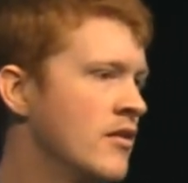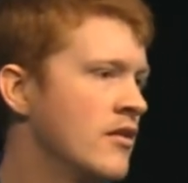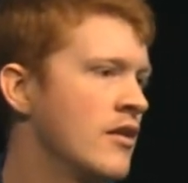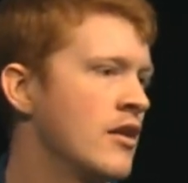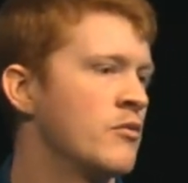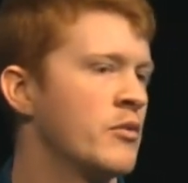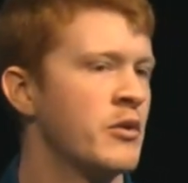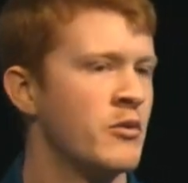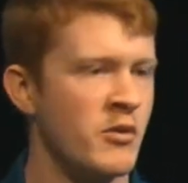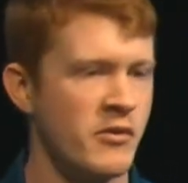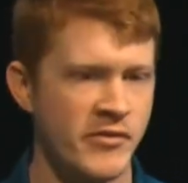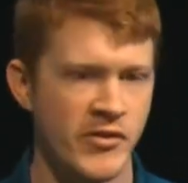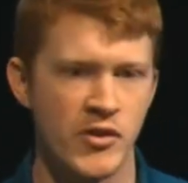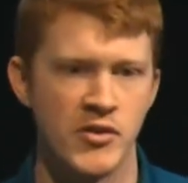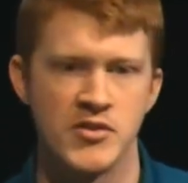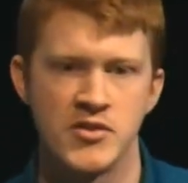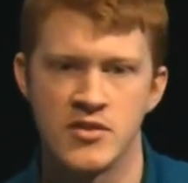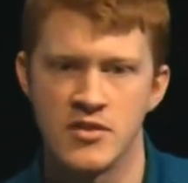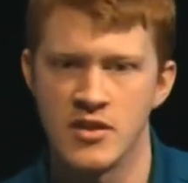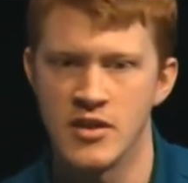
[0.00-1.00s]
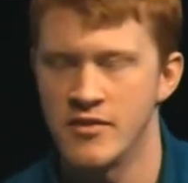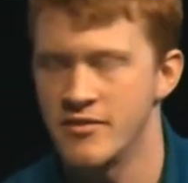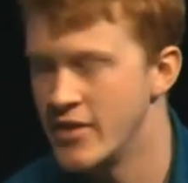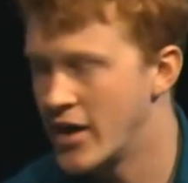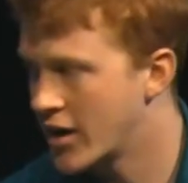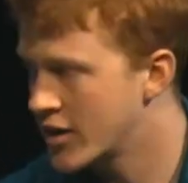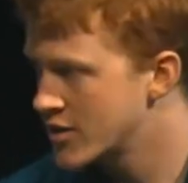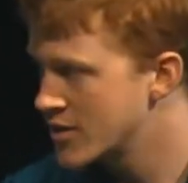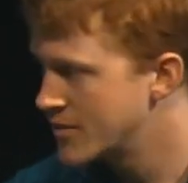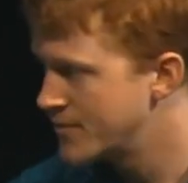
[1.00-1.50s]
and we reversed the
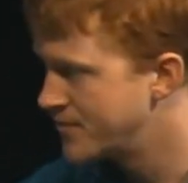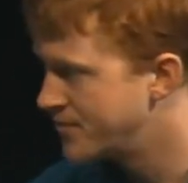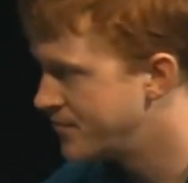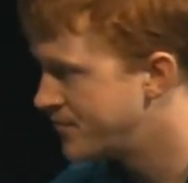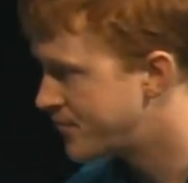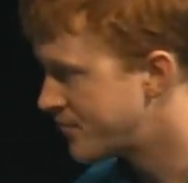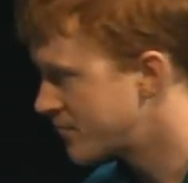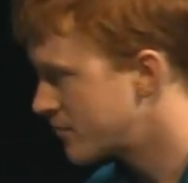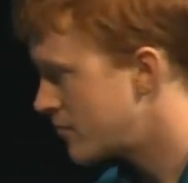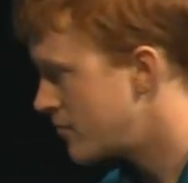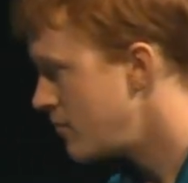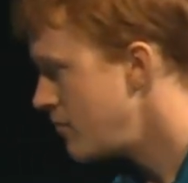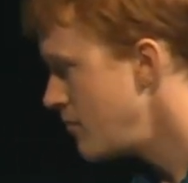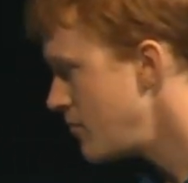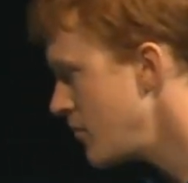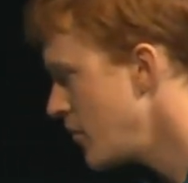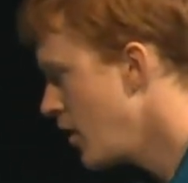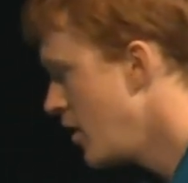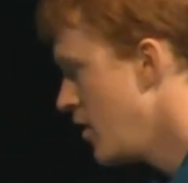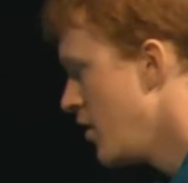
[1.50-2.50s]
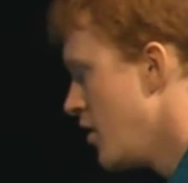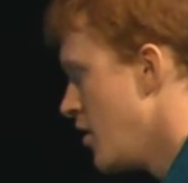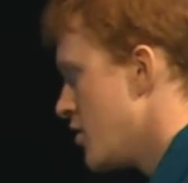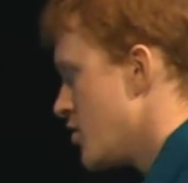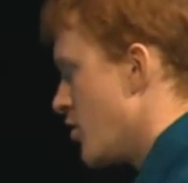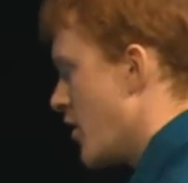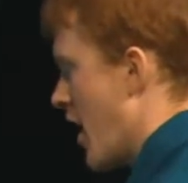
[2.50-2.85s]
effect. So